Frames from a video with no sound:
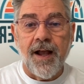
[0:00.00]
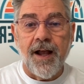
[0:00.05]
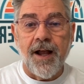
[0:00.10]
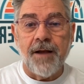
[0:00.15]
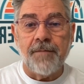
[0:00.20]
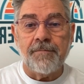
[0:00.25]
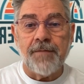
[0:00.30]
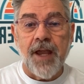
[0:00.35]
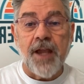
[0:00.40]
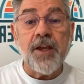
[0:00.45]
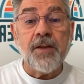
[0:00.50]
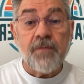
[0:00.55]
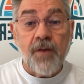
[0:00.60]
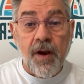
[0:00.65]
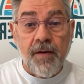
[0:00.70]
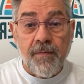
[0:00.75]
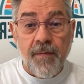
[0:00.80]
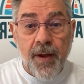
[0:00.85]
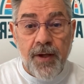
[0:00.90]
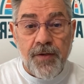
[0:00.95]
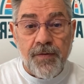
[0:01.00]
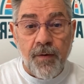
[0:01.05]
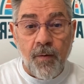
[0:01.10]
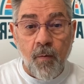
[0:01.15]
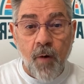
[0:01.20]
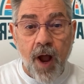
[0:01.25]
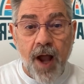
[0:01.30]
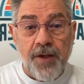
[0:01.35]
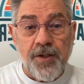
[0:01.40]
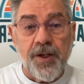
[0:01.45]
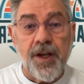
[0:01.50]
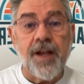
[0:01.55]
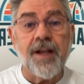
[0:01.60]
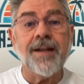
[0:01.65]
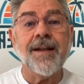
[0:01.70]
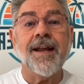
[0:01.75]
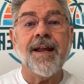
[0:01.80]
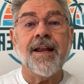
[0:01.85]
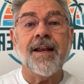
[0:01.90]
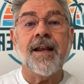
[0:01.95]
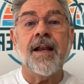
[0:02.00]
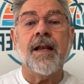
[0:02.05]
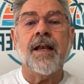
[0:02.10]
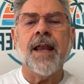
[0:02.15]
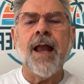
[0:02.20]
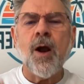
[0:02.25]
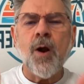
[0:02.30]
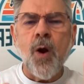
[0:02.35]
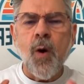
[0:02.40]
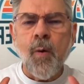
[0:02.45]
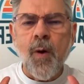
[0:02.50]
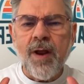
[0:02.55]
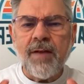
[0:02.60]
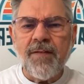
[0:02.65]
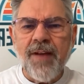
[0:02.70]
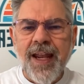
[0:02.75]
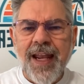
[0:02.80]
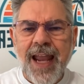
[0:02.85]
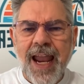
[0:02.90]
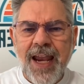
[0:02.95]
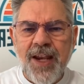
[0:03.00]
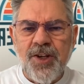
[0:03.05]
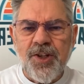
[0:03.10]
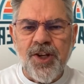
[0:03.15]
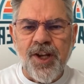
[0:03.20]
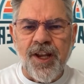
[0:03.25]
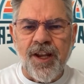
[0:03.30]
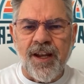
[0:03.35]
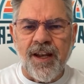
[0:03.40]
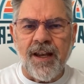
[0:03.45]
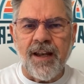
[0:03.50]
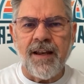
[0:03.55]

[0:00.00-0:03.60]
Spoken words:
thank you very much for watching. Now go on vacation.